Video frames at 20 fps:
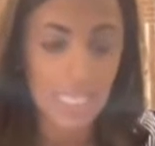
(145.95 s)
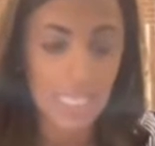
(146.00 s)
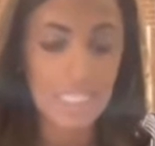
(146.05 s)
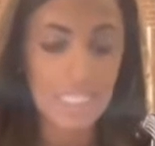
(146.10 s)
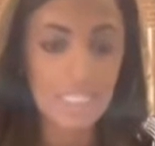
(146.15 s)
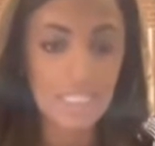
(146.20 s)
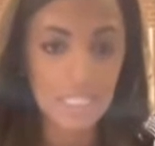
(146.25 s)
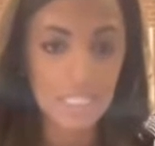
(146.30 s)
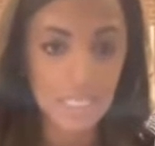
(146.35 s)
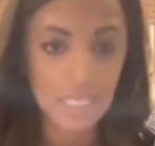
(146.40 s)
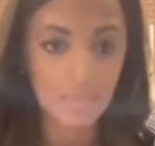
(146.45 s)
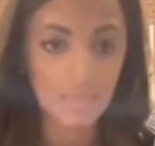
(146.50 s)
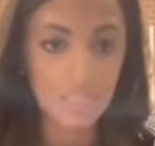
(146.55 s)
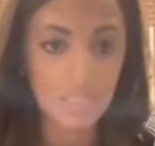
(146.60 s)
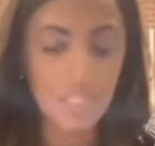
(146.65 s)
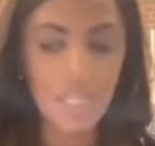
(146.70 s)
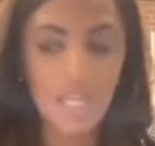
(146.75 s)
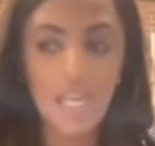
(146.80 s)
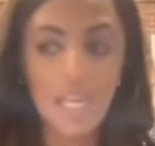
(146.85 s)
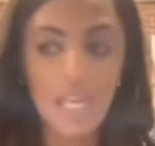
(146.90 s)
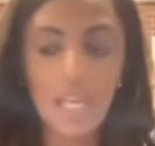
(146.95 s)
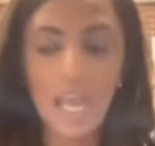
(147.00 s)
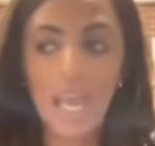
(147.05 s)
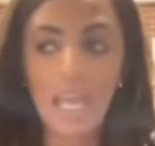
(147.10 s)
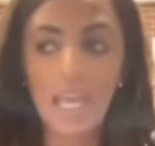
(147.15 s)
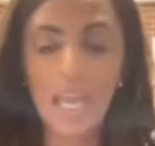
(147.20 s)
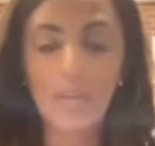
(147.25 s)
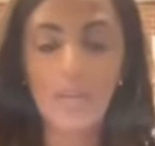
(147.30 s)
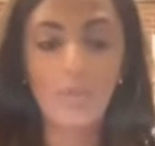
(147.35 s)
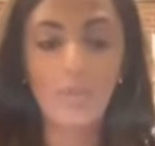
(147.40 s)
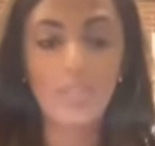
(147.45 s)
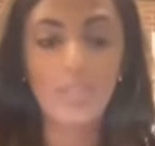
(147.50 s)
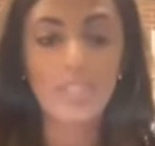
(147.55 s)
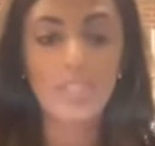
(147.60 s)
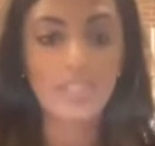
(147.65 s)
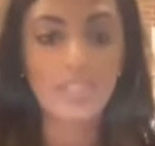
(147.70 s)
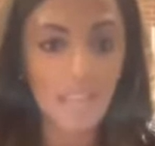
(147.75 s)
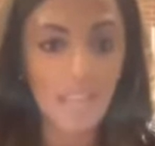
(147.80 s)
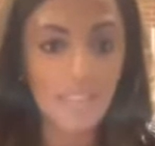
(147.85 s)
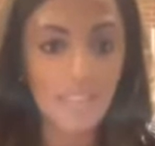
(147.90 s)
And it seemed uh, and
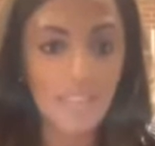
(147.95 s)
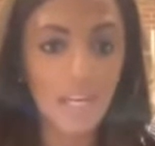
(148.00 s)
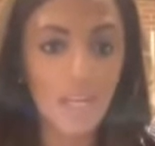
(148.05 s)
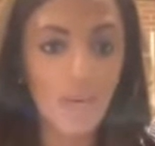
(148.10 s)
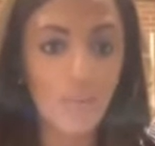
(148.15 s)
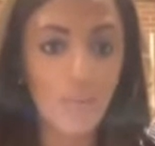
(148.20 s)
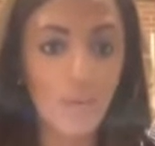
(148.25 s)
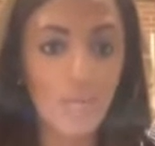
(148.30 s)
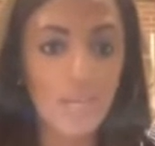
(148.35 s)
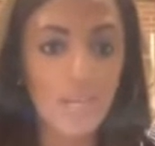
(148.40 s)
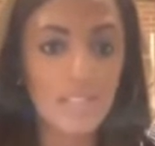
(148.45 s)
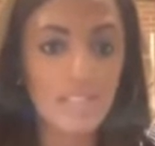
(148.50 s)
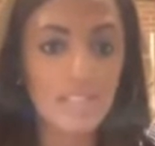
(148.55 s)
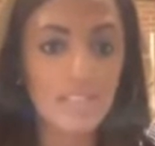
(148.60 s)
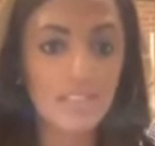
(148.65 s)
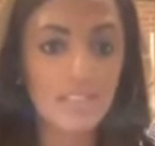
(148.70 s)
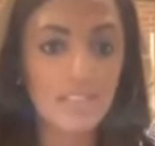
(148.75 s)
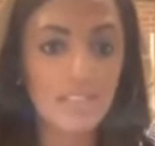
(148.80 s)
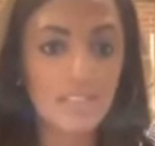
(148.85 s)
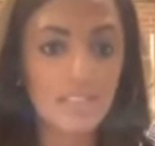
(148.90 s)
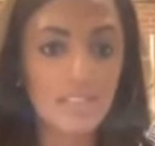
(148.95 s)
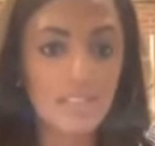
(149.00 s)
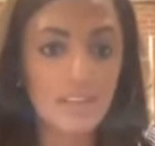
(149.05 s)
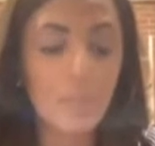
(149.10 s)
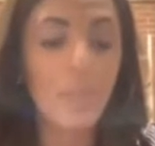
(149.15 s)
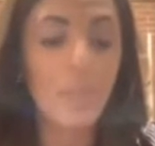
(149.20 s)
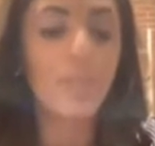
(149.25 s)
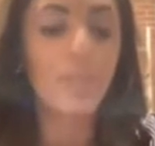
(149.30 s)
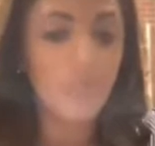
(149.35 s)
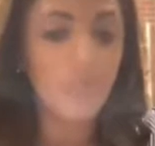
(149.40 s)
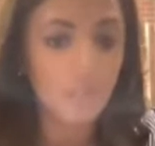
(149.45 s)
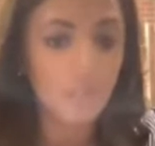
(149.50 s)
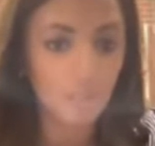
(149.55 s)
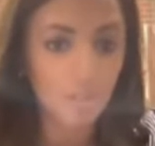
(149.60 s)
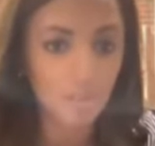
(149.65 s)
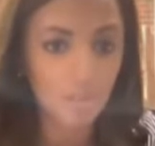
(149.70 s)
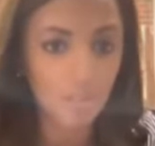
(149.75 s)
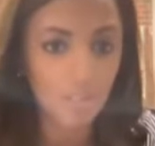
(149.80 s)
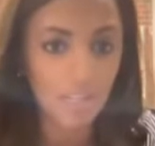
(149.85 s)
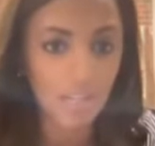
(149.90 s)
was said that it was a
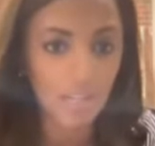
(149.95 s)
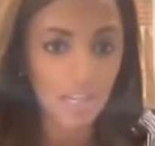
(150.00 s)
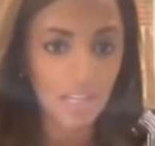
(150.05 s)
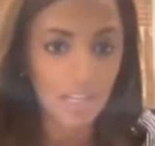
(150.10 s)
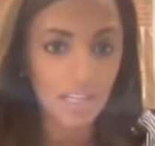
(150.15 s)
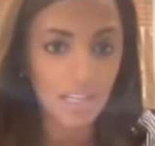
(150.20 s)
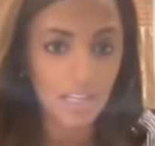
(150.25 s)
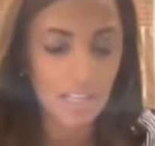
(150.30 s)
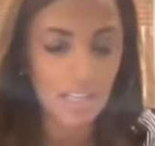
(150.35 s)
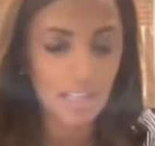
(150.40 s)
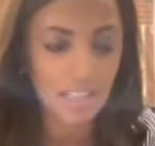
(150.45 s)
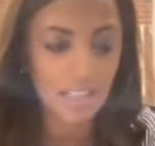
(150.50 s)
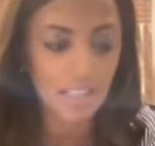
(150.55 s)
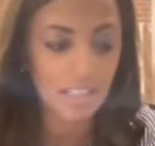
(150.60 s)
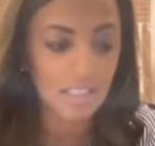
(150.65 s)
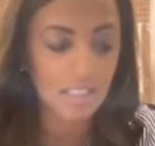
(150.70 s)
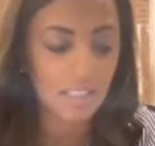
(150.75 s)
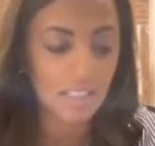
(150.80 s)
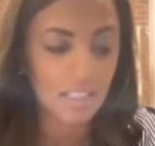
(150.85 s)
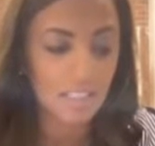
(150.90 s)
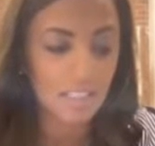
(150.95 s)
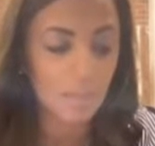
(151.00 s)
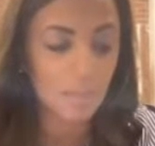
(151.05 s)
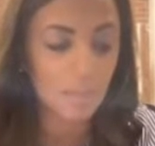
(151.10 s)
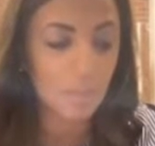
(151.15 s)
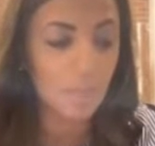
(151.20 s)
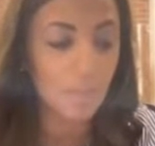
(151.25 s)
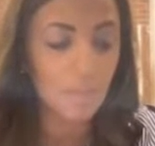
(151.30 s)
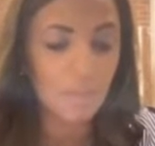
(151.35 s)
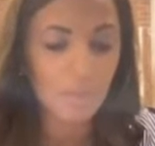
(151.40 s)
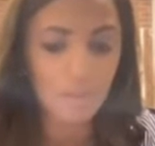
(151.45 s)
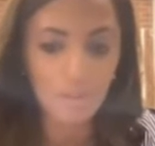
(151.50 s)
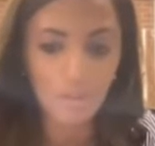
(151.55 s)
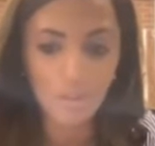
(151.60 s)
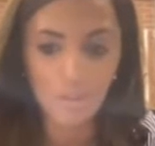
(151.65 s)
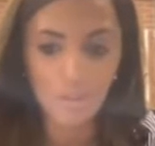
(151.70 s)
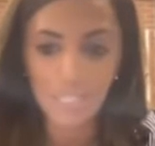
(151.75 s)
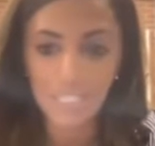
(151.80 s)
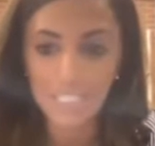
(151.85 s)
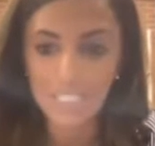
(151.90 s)
political uh, a
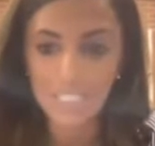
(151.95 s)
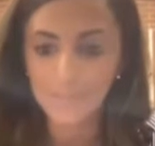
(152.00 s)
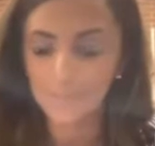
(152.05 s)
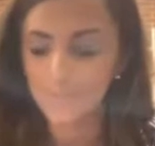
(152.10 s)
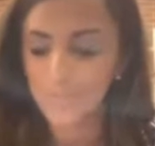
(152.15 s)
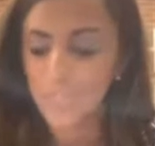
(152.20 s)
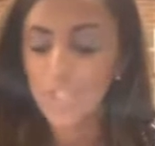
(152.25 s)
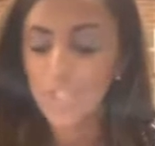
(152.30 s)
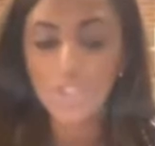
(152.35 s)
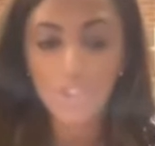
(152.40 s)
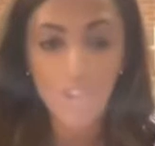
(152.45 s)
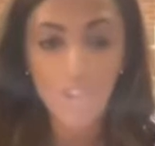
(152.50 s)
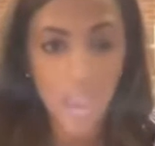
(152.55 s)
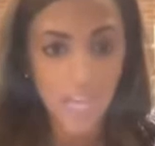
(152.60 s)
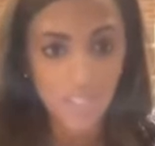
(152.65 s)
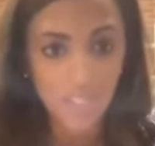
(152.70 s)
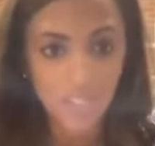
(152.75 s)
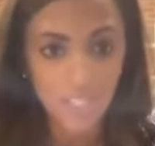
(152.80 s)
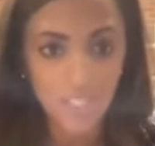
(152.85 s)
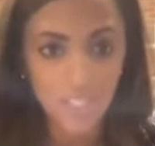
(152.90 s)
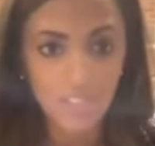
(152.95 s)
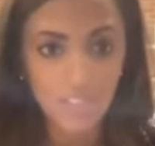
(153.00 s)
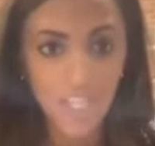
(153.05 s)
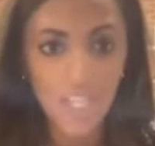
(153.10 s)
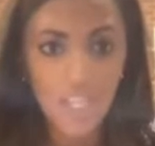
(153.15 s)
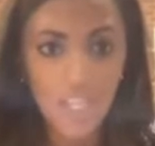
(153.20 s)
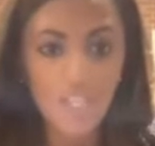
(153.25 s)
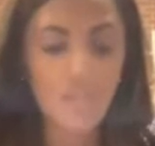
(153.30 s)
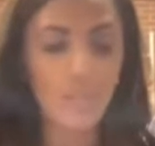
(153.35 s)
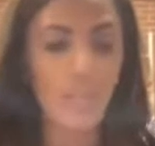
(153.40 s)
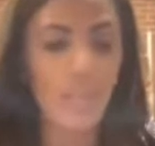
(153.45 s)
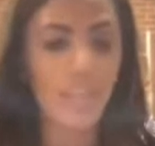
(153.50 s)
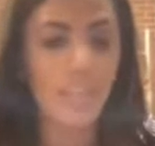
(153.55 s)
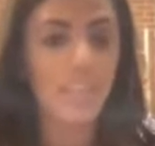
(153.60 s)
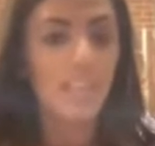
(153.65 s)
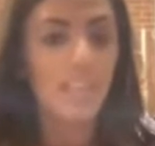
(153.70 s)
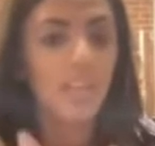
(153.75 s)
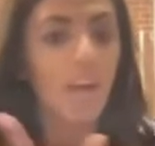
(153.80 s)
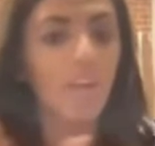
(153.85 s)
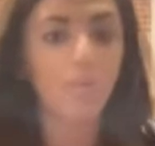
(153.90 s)
political um, strategy so
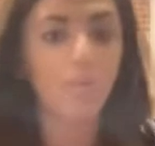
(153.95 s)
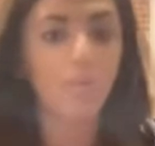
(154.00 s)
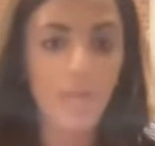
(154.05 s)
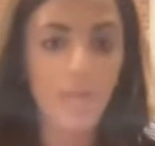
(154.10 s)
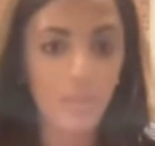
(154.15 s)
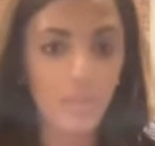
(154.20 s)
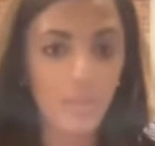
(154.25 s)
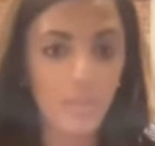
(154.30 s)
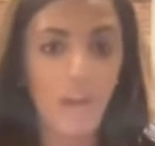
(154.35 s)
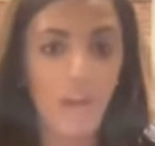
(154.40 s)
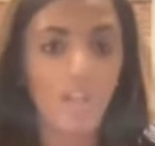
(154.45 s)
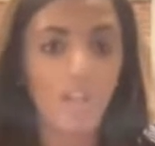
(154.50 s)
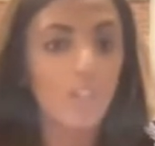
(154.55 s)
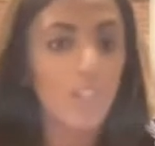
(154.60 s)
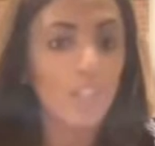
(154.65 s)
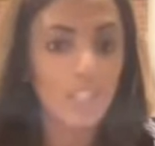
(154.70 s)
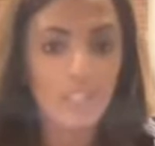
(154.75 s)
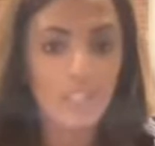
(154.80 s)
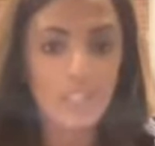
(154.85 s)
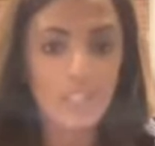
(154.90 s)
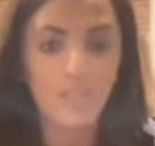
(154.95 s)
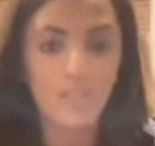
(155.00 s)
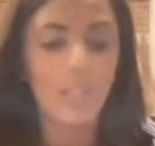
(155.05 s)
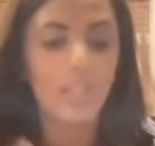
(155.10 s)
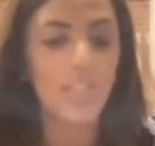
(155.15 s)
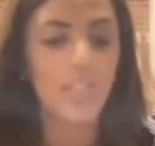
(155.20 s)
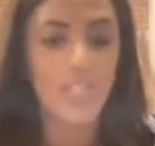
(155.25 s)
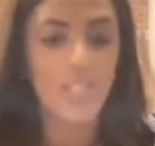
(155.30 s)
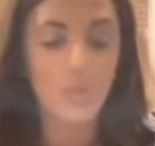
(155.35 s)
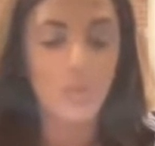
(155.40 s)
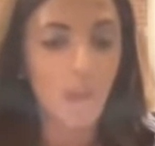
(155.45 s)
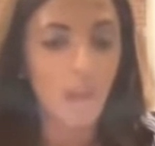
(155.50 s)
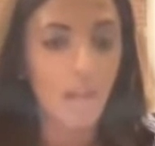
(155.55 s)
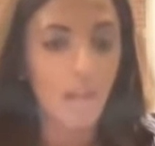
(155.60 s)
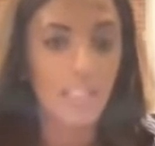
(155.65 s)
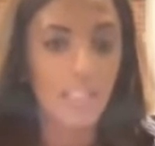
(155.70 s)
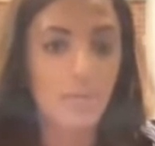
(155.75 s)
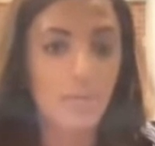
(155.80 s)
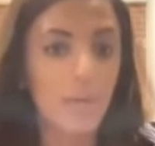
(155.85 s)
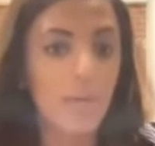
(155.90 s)
that the government would not look good, so that things would
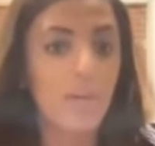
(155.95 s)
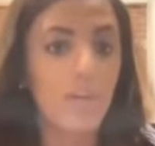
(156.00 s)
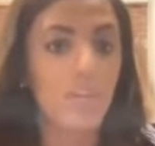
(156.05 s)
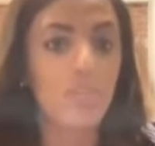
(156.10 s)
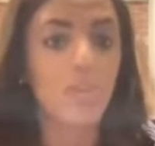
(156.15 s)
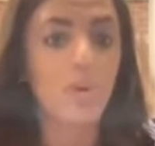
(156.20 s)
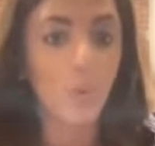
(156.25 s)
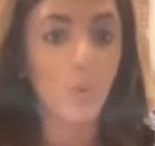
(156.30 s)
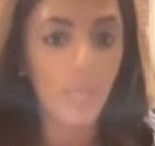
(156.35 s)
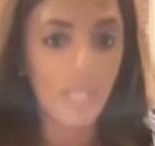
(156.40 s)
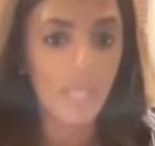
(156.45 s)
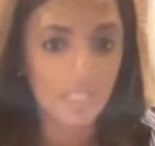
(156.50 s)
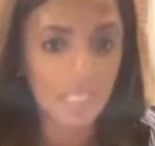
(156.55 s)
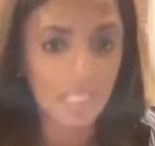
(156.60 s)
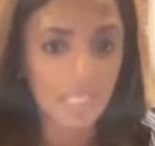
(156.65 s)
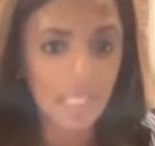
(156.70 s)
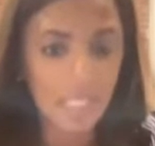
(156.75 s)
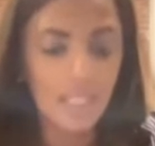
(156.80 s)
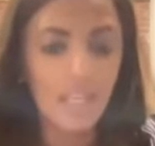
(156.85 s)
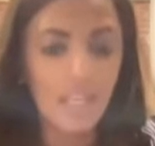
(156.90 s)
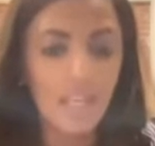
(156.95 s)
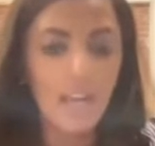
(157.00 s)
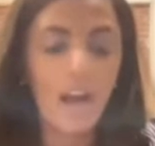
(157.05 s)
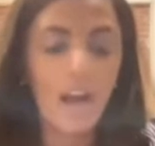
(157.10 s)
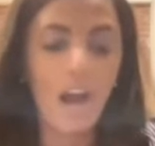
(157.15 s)
not get better so quickly.